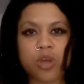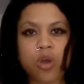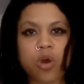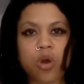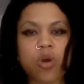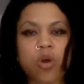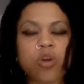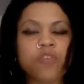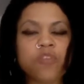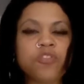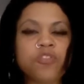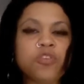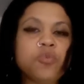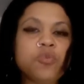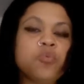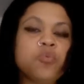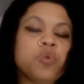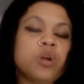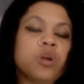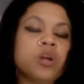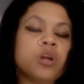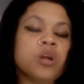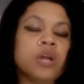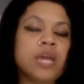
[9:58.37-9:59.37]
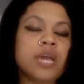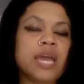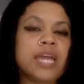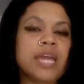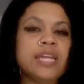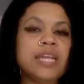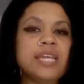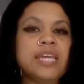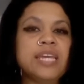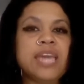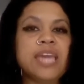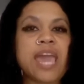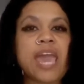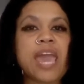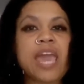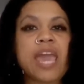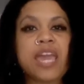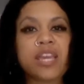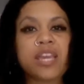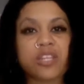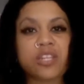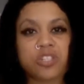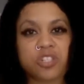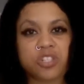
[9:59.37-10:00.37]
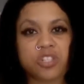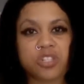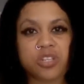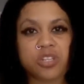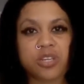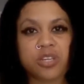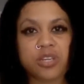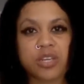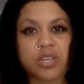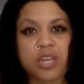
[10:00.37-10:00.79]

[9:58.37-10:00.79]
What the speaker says: or if you were engaged